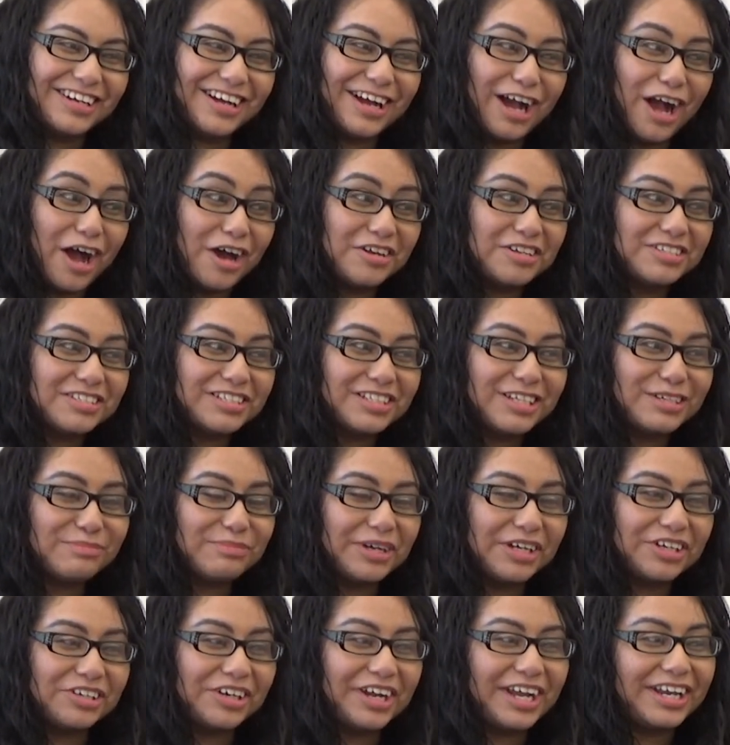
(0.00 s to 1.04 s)
Honestly,
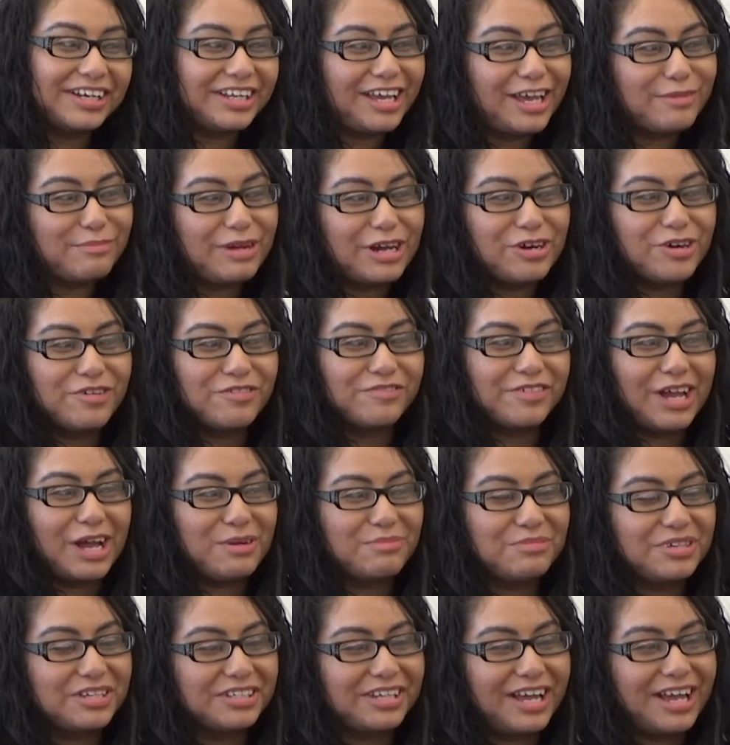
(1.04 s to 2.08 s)
my granddad, my whole
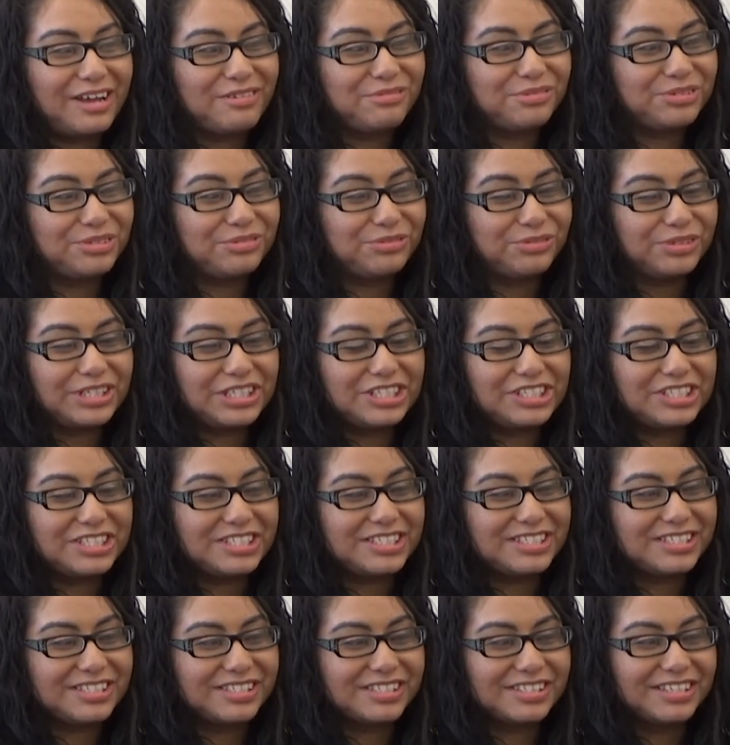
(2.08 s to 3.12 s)
family and I,
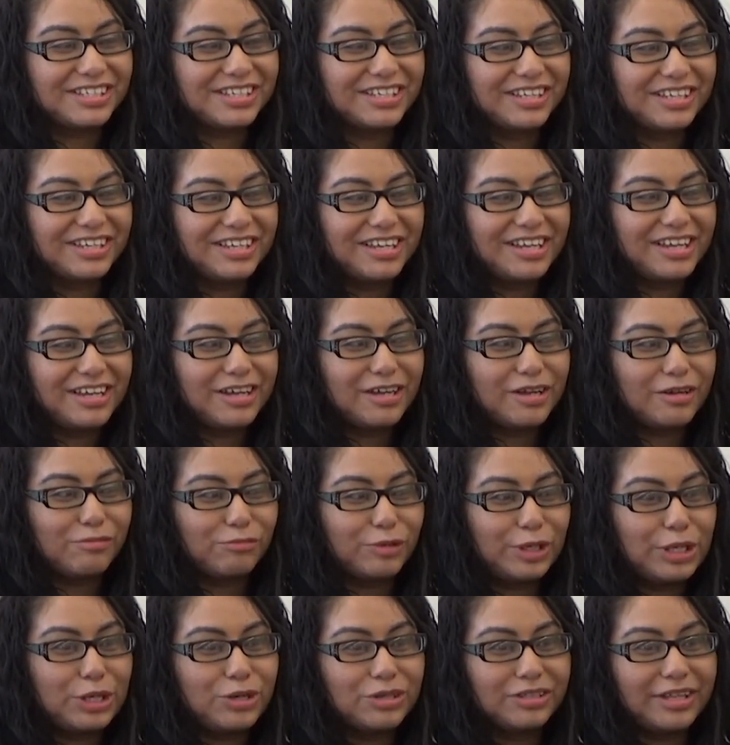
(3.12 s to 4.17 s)

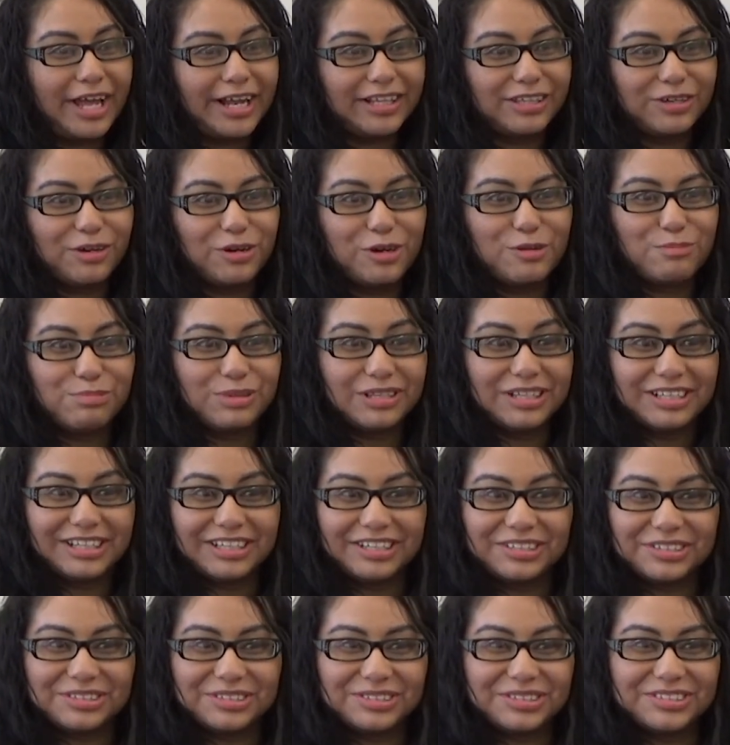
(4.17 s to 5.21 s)
we don't like the whole
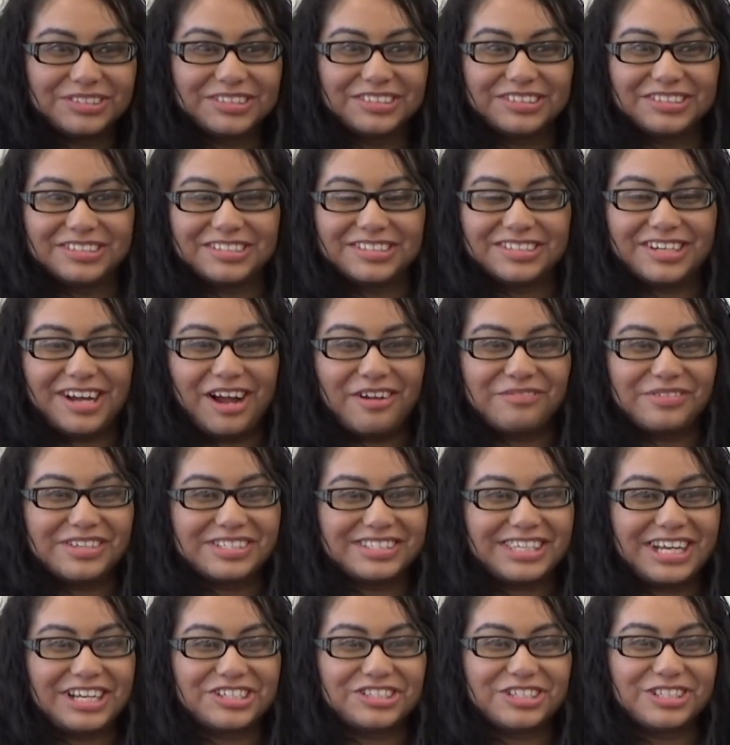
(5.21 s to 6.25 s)
political
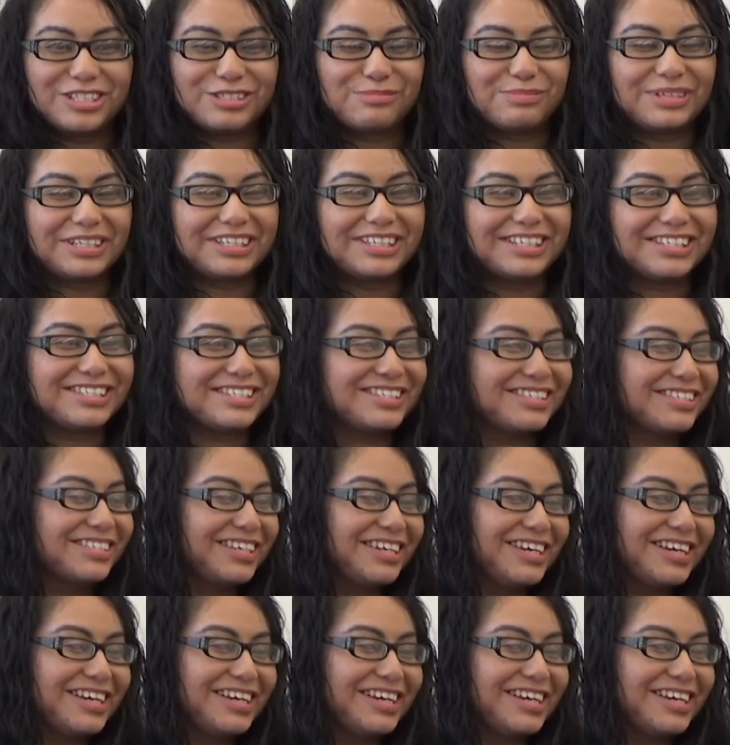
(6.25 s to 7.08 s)
conversations because